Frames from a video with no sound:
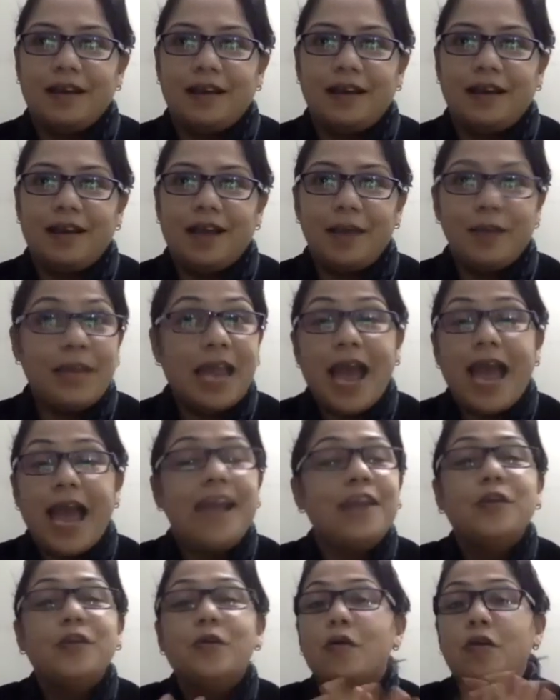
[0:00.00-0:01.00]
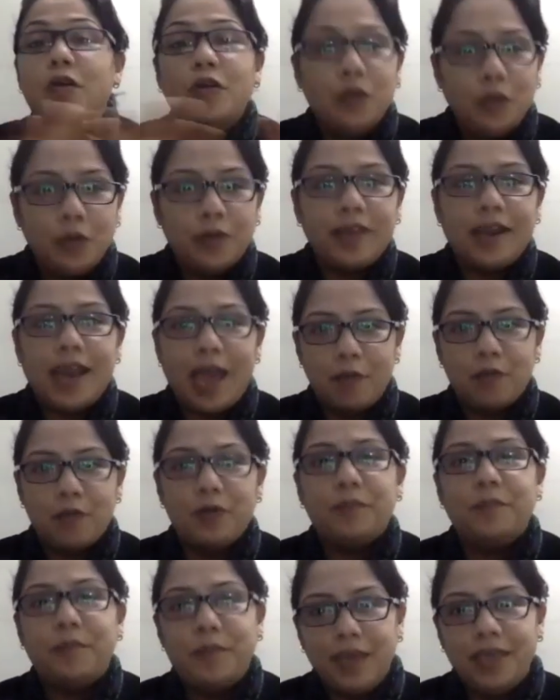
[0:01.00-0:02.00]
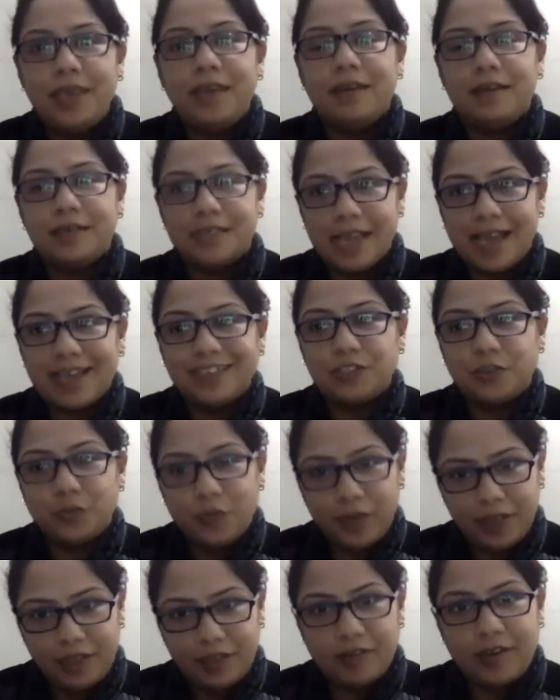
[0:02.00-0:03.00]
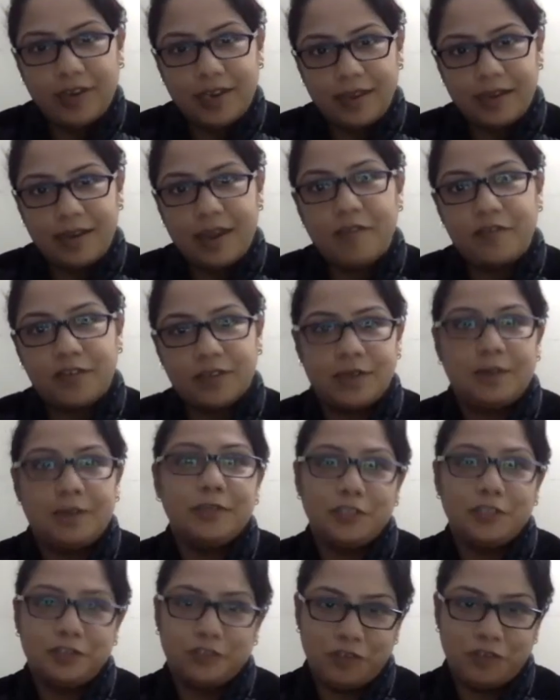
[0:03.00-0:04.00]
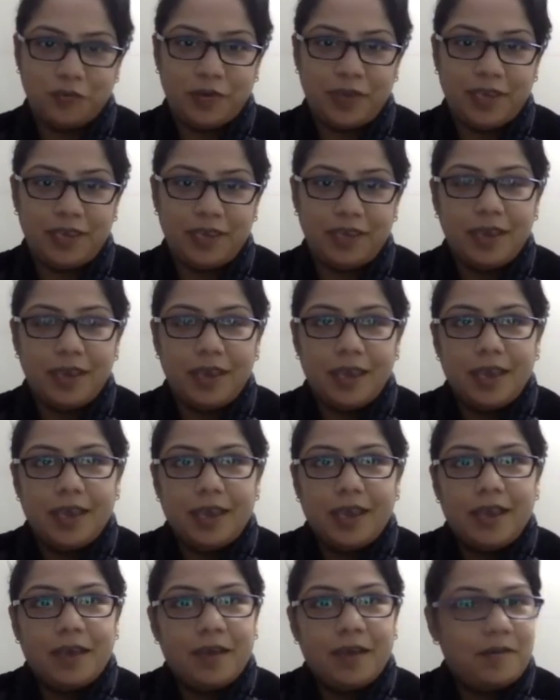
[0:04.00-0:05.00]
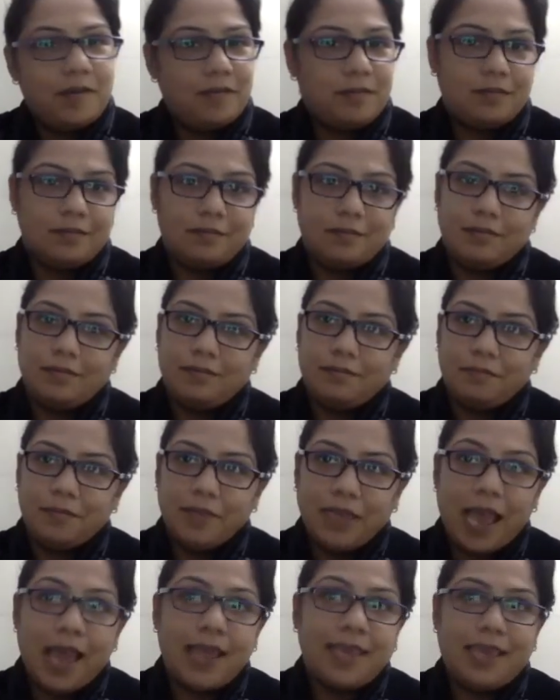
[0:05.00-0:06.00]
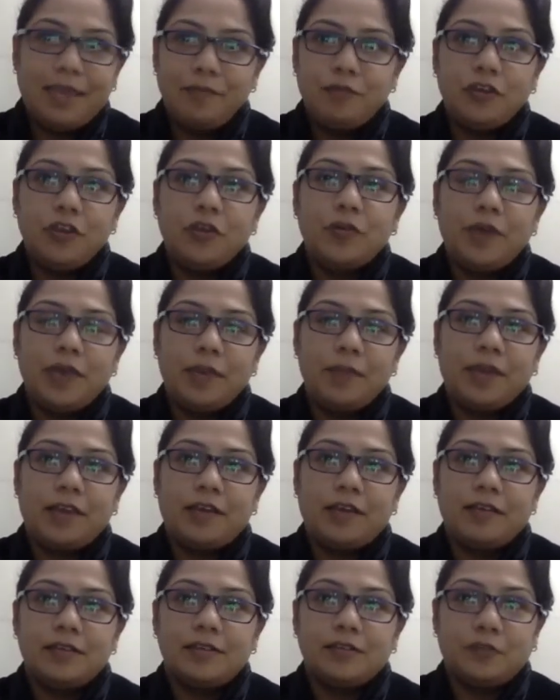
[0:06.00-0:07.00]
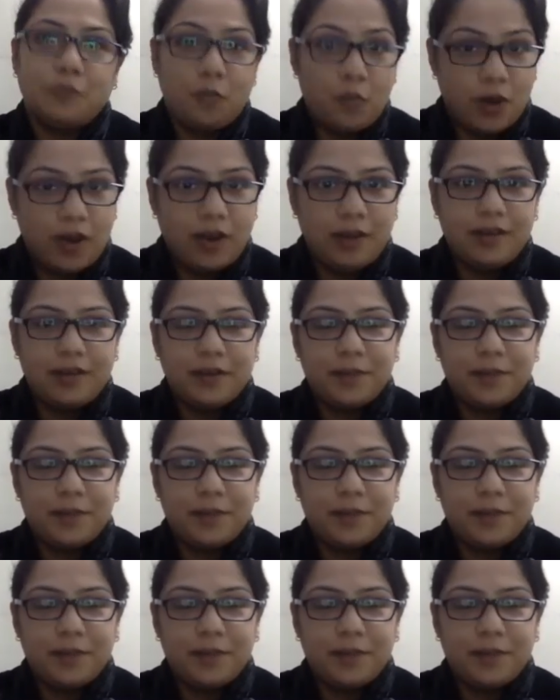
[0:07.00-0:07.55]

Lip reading: I mean, I had no clue that I would be attached with cricket after coming to UAE. I came to UAE because of work,